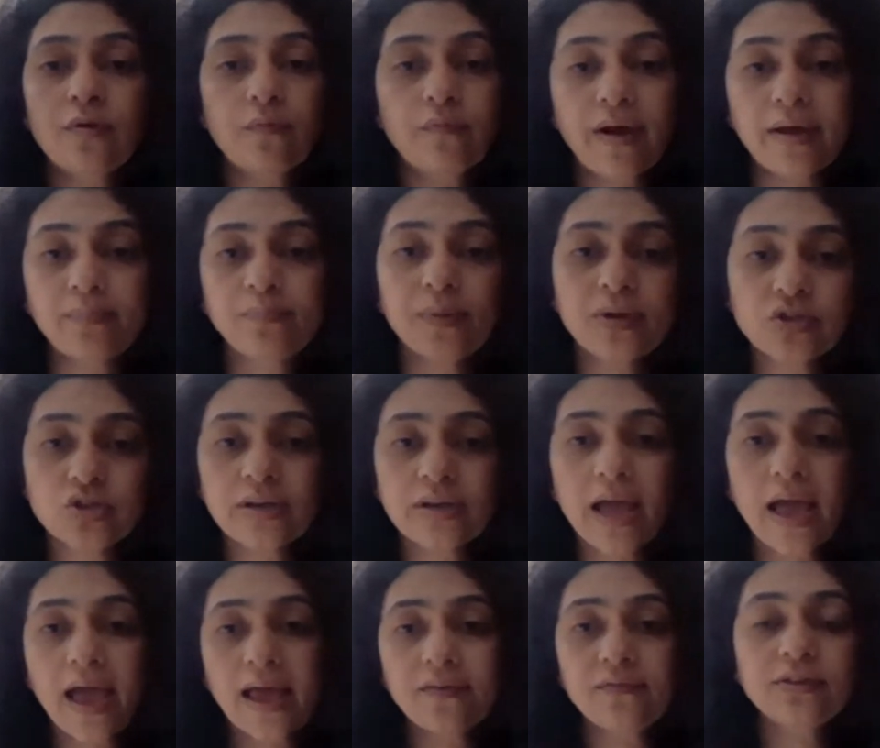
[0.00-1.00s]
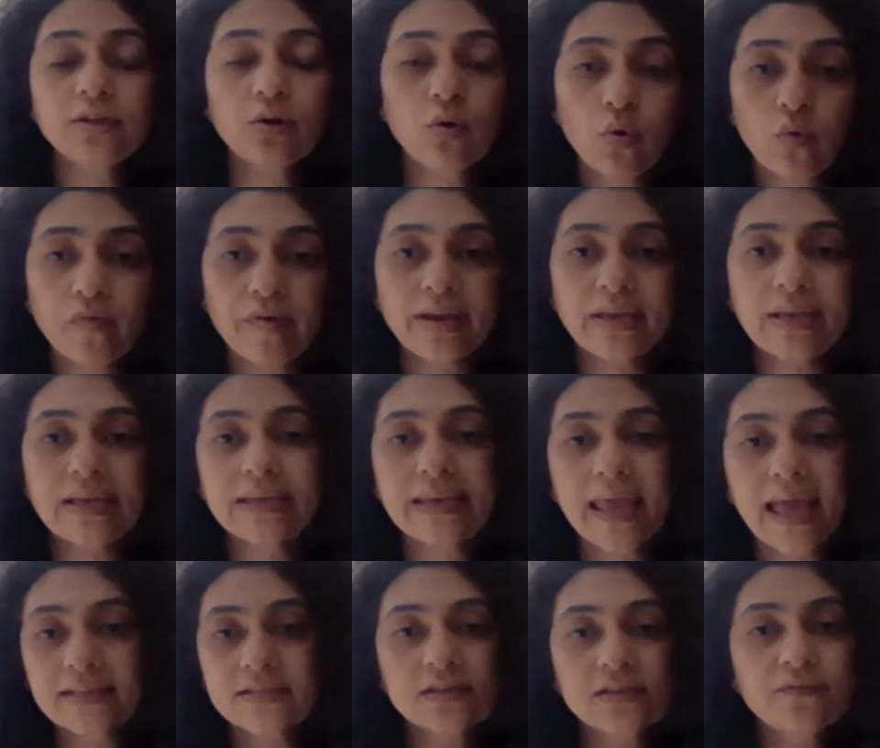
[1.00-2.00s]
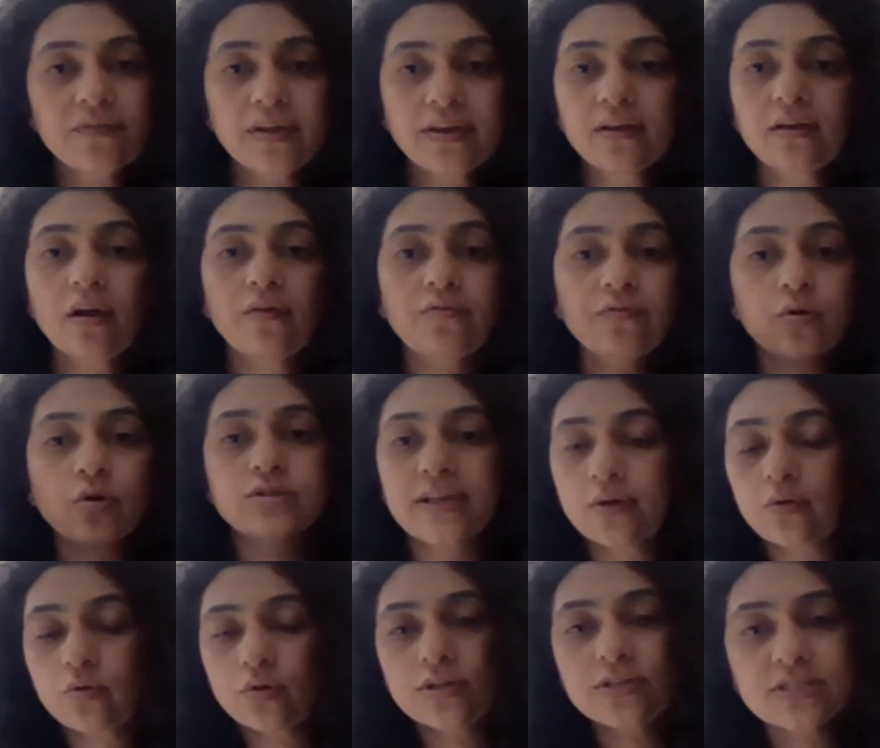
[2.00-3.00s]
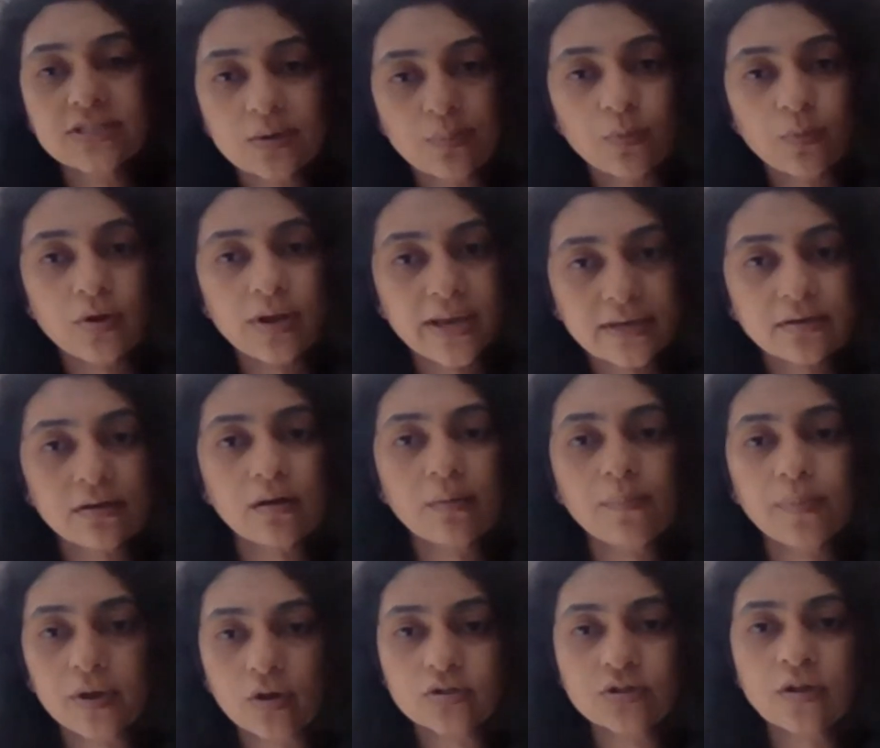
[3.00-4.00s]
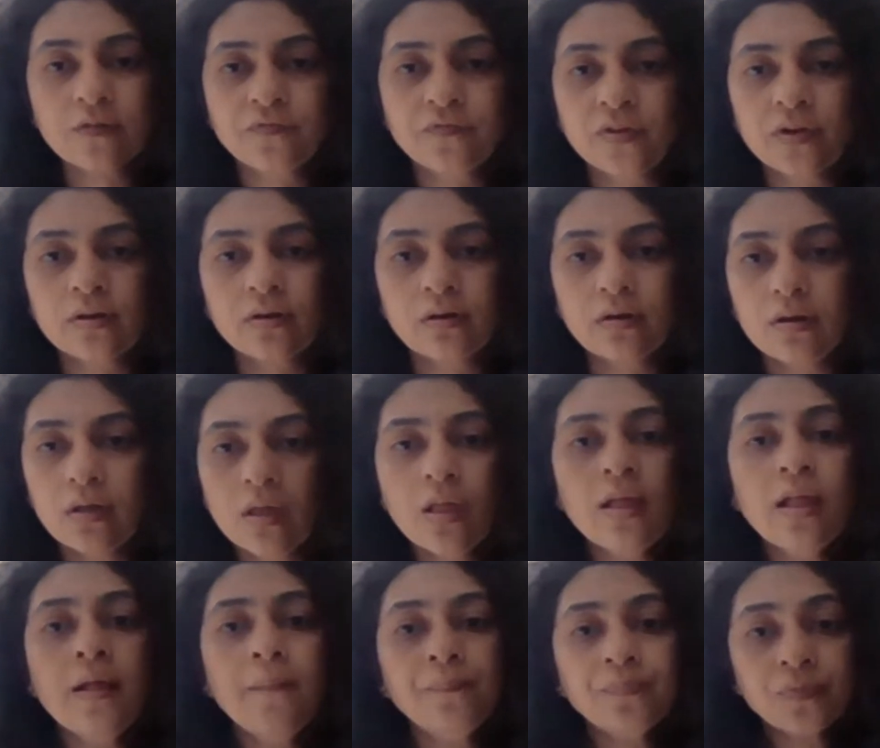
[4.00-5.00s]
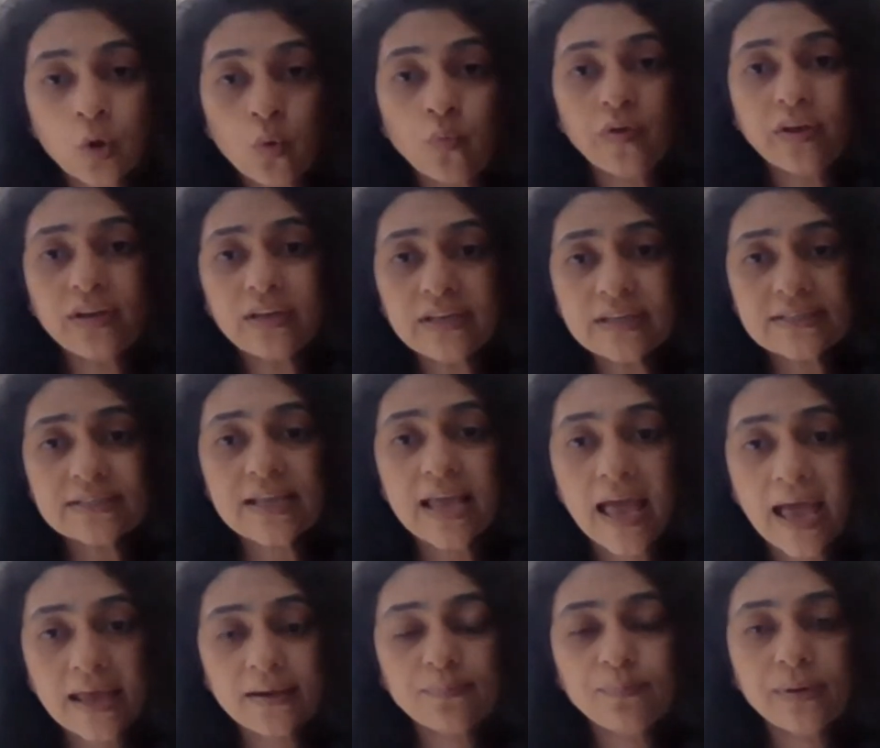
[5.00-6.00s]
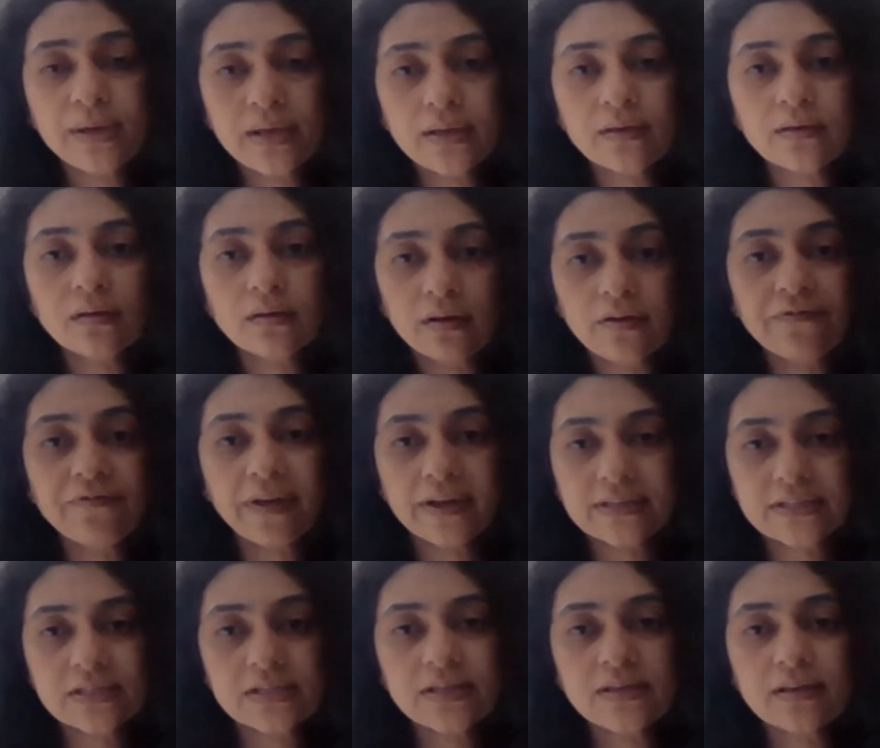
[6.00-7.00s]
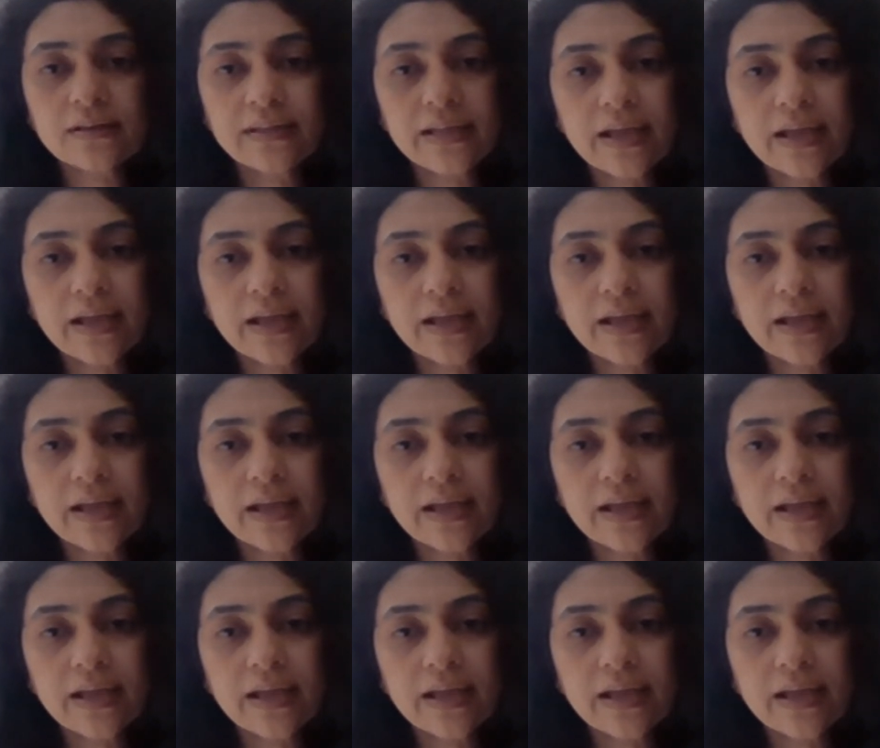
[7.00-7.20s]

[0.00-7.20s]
one patient I had with the ovarian cancer, wherein of course I couldn't stimulate her because of the ovaries had been affected.